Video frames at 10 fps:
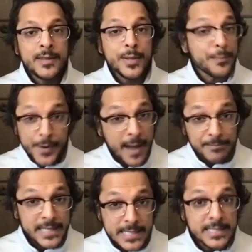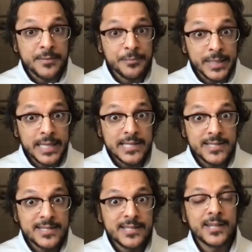The prapti is
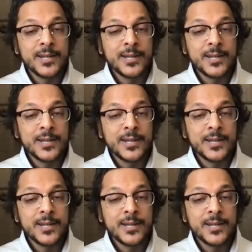complete.